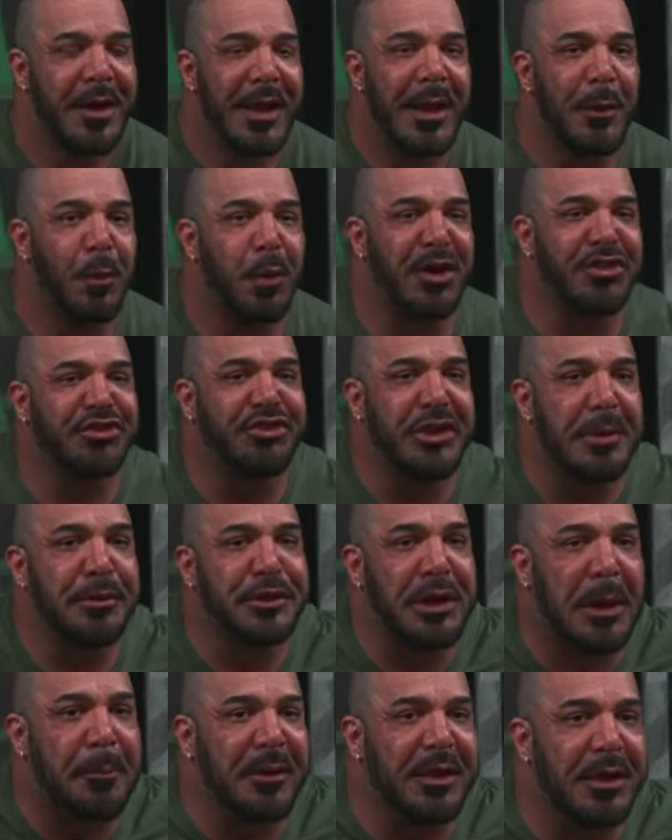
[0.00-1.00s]
And what gym
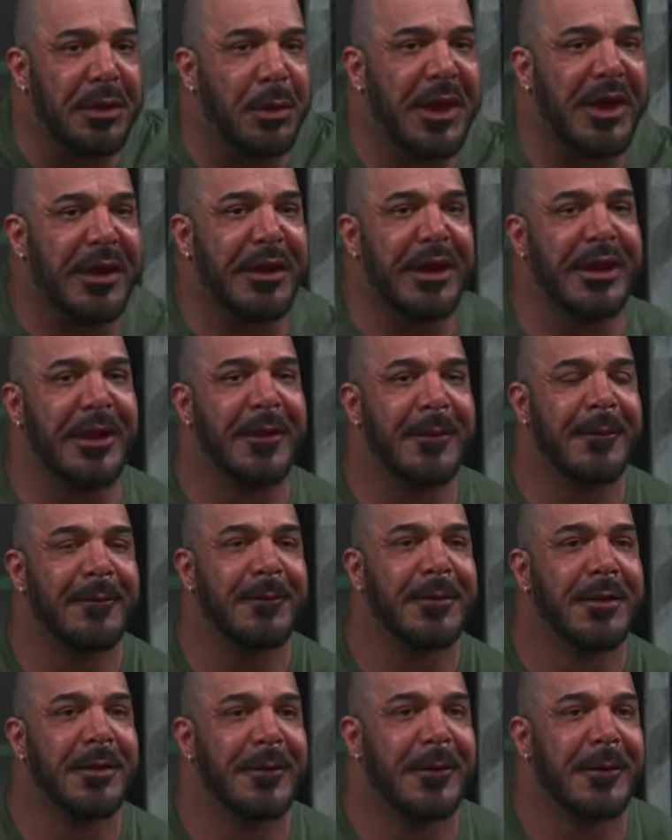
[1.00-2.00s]
top are you wearing?
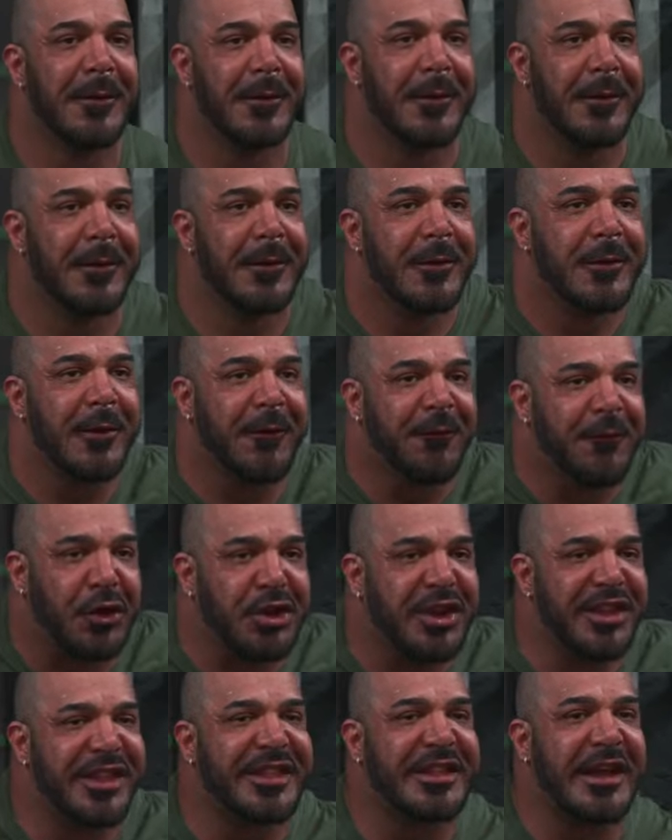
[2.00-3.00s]
You're
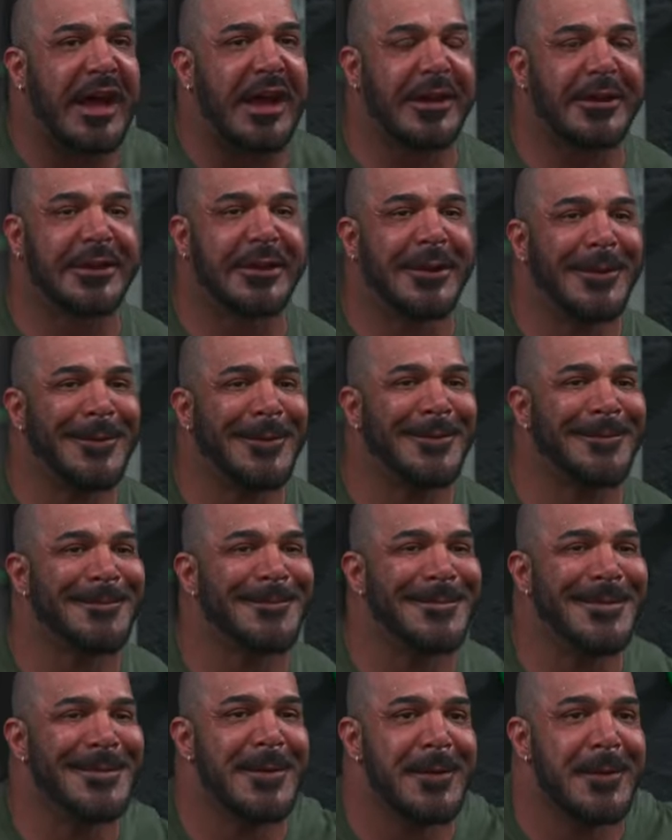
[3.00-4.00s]
fucking sacked.
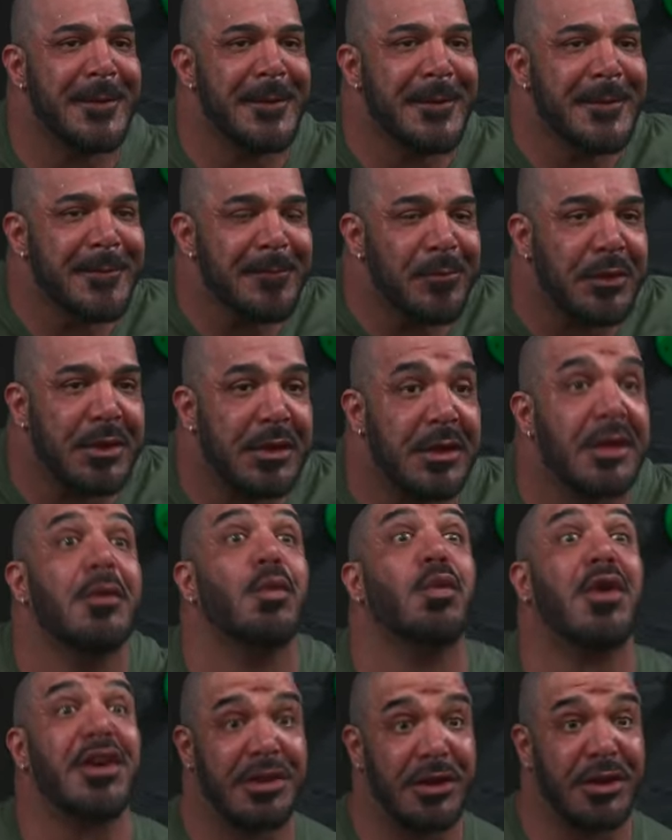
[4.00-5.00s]

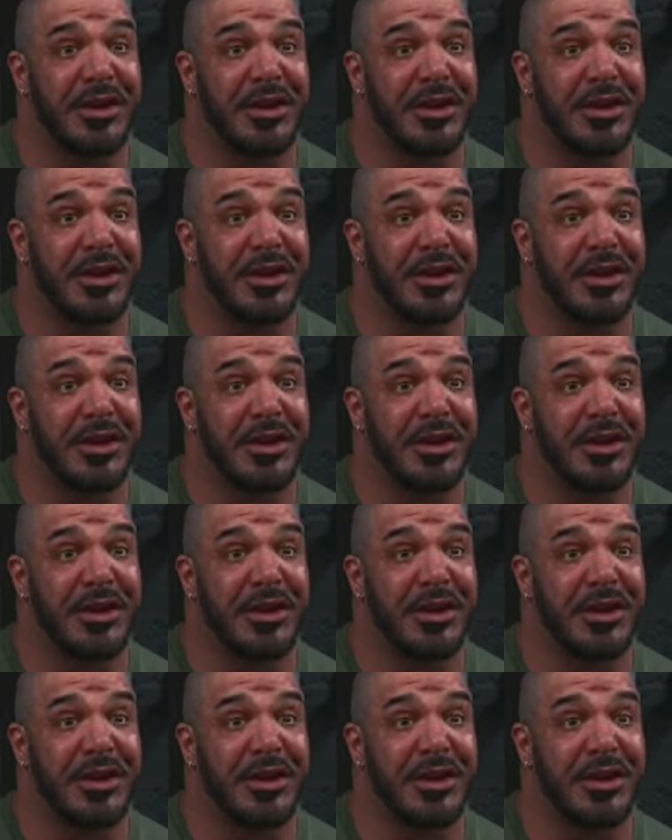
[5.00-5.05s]
What?